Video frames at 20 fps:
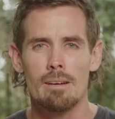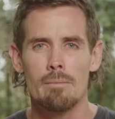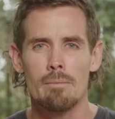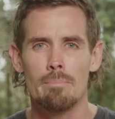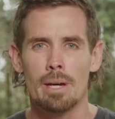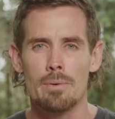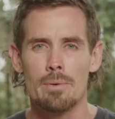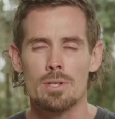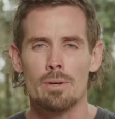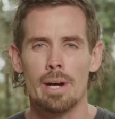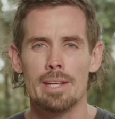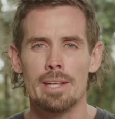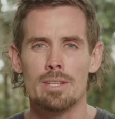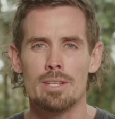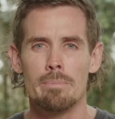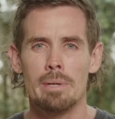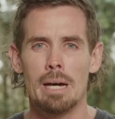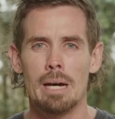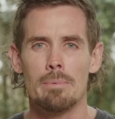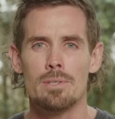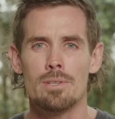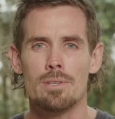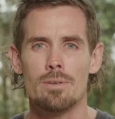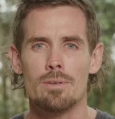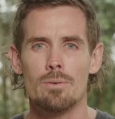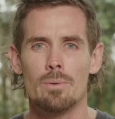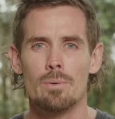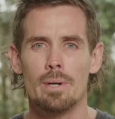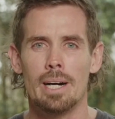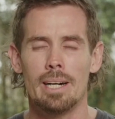But it was great to be able
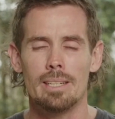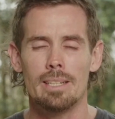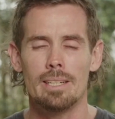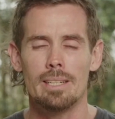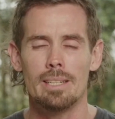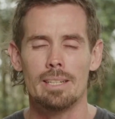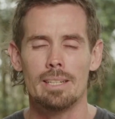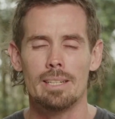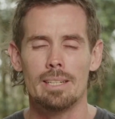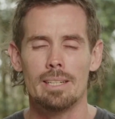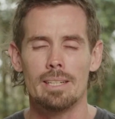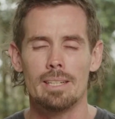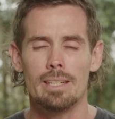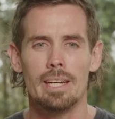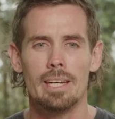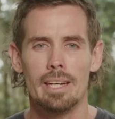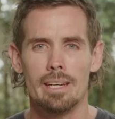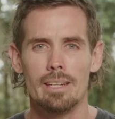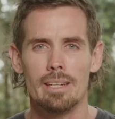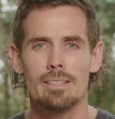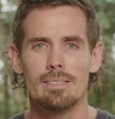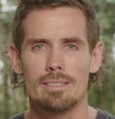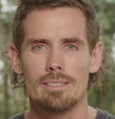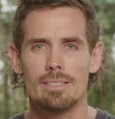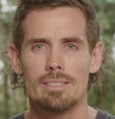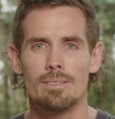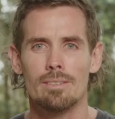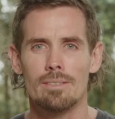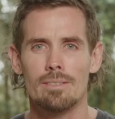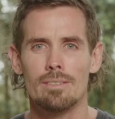to
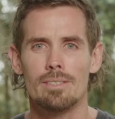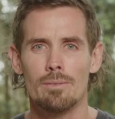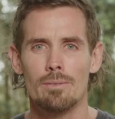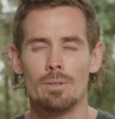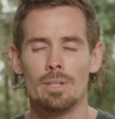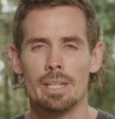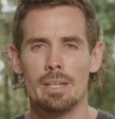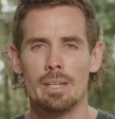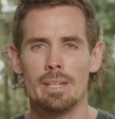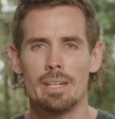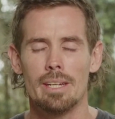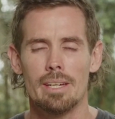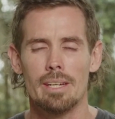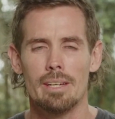really